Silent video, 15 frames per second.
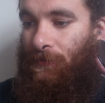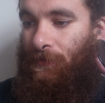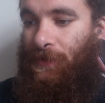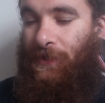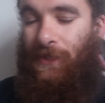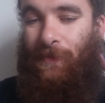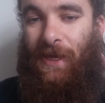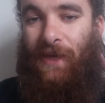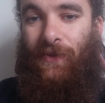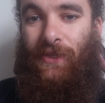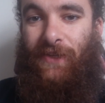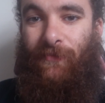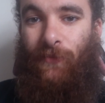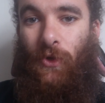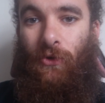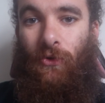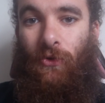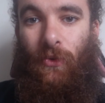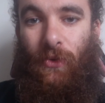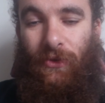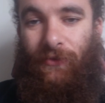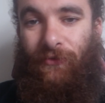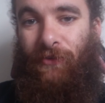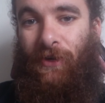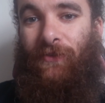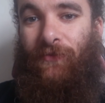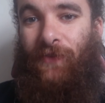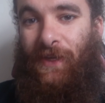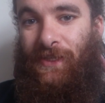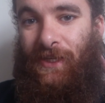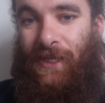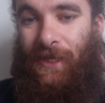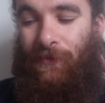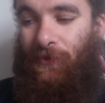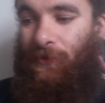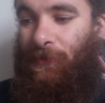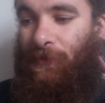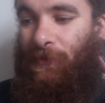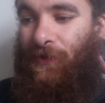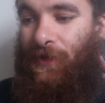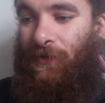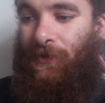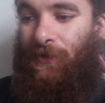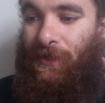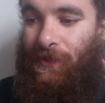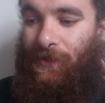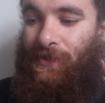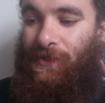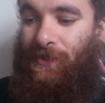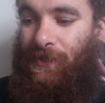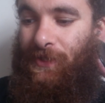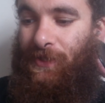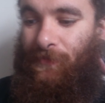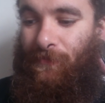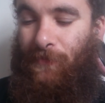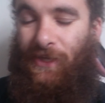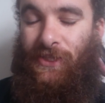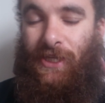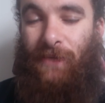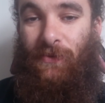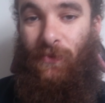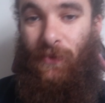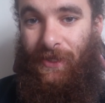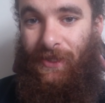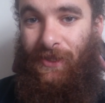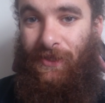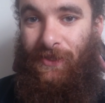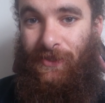Just to make things even more awkward, the front facing camera on my phone is messed up as well,